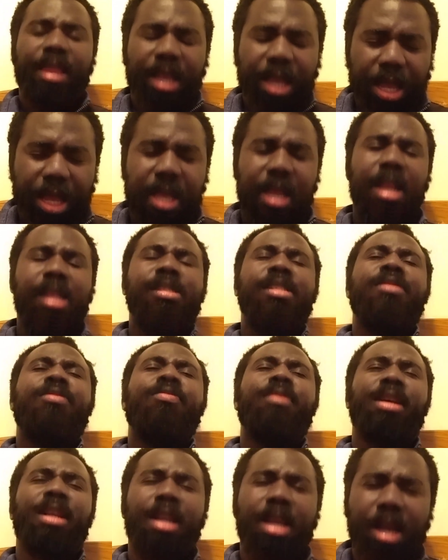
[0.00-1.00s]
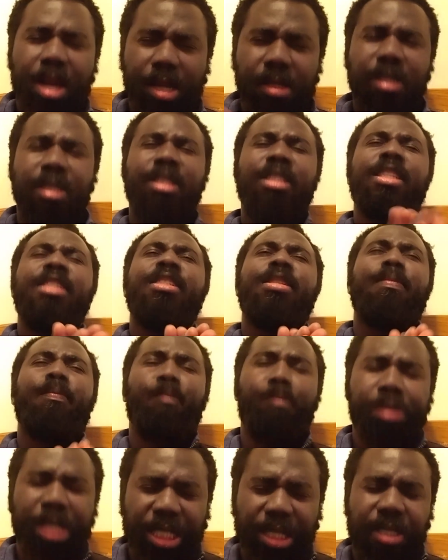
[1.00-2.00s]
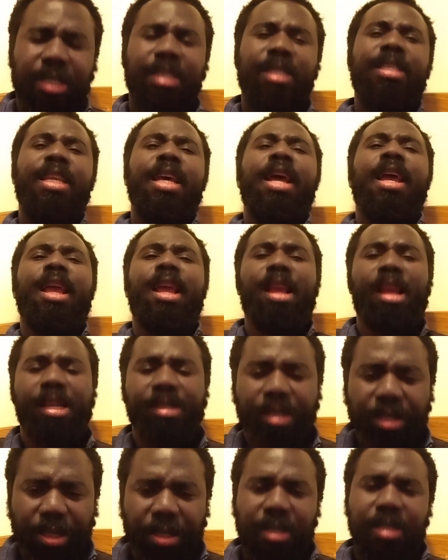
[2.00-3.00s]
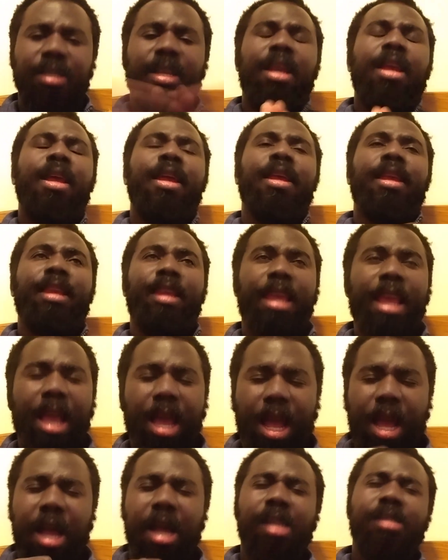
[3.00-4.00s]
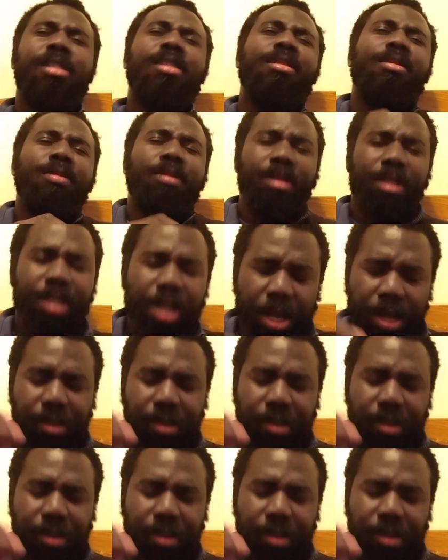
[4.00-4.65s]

thinking it's really good, and it's the best day. Yeah, how